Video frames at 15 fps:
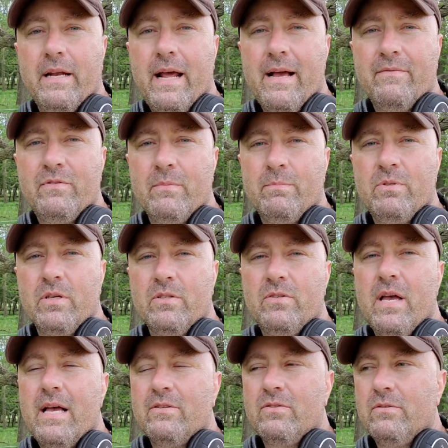could have some
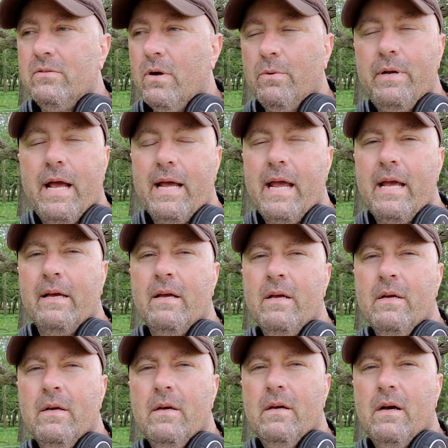success. No digging,
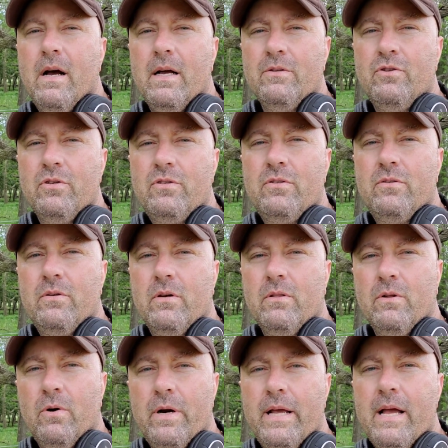just
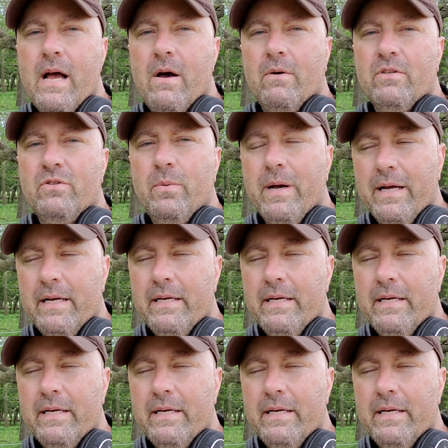learning how to swing a